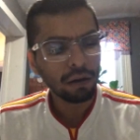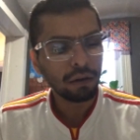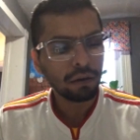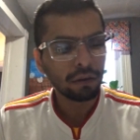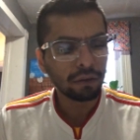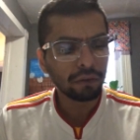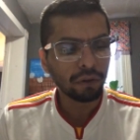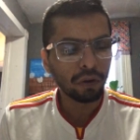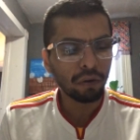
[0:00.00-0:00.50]

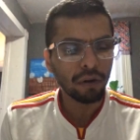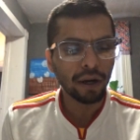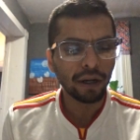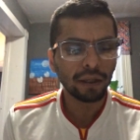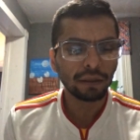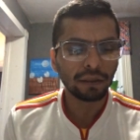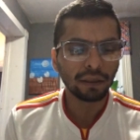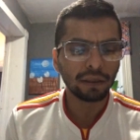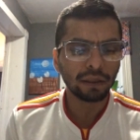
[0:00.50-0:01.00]

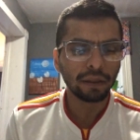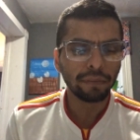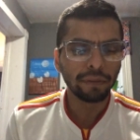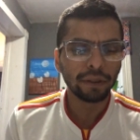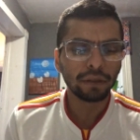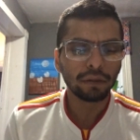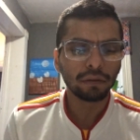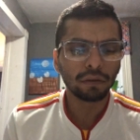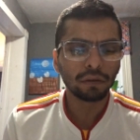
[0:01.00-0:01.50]
requires
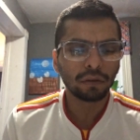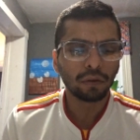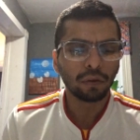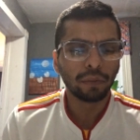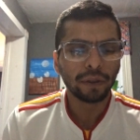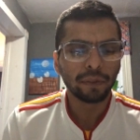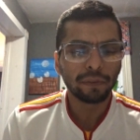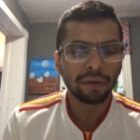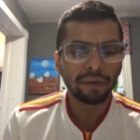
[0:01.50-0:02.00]
individuals to
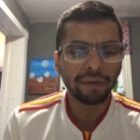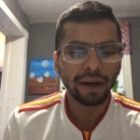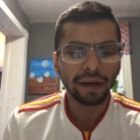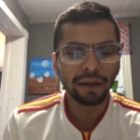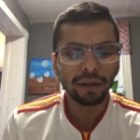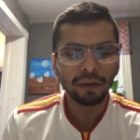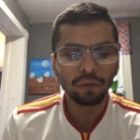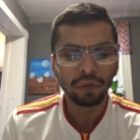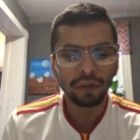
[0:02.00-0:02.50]
be
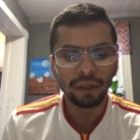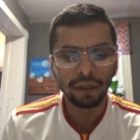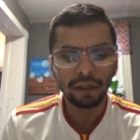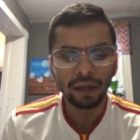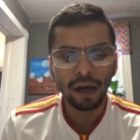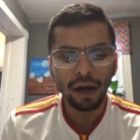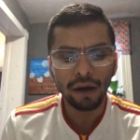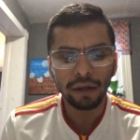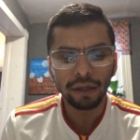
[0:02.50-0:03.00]
provided with an
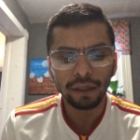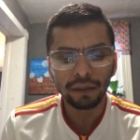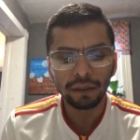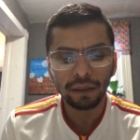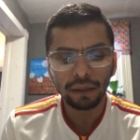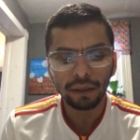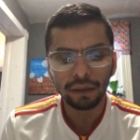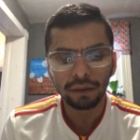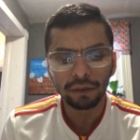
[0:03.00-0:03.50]
audit
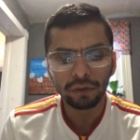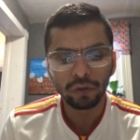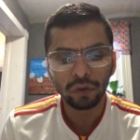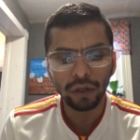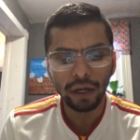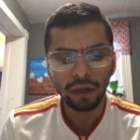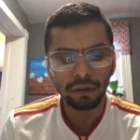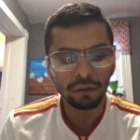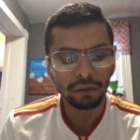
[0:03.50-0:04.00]

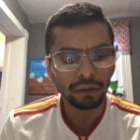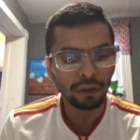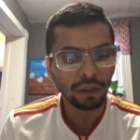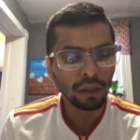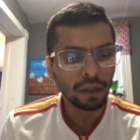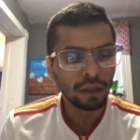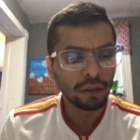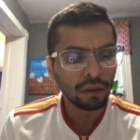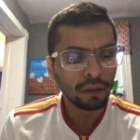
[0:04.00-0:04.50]
trail
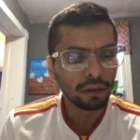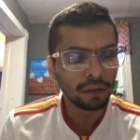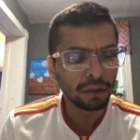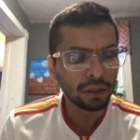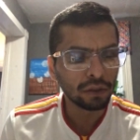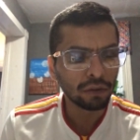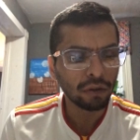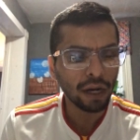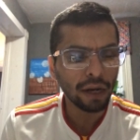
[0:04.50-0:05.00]

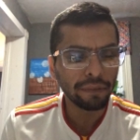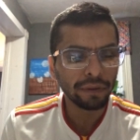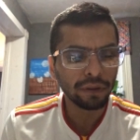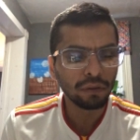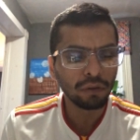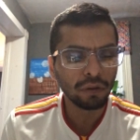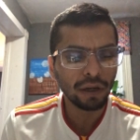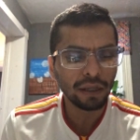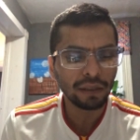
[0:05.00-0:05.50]
describing
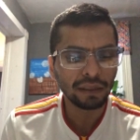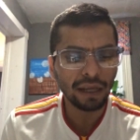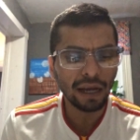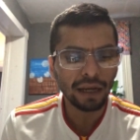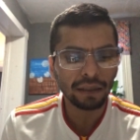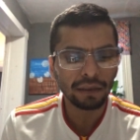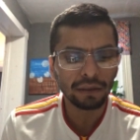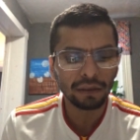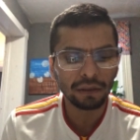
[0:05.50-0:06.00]
who has
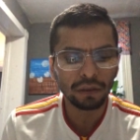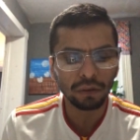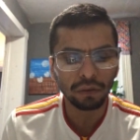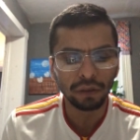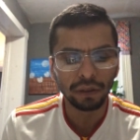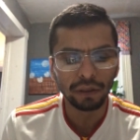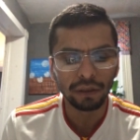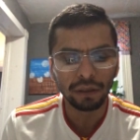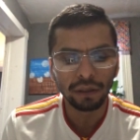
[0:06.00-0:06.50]
access to
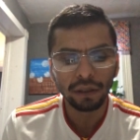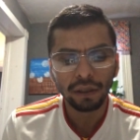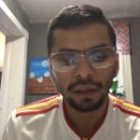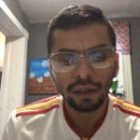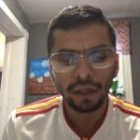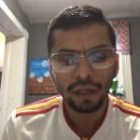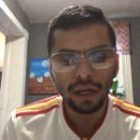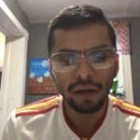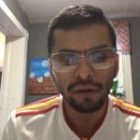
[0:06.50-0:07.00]
their
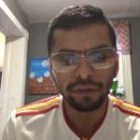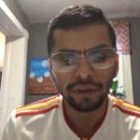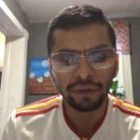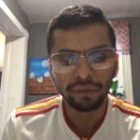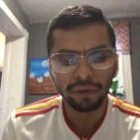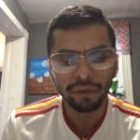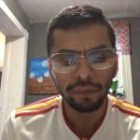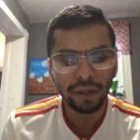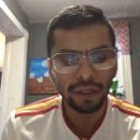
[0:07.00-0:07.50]
health
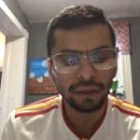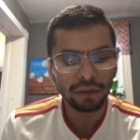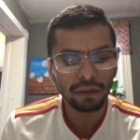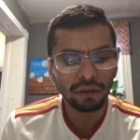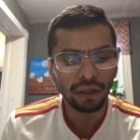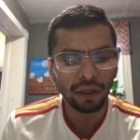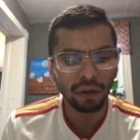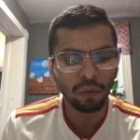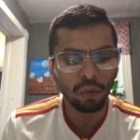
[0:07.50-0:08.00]

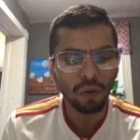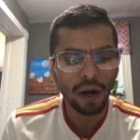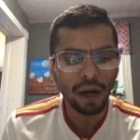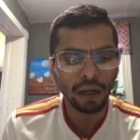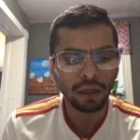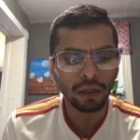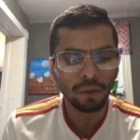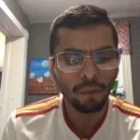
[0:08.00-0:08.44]
information and why.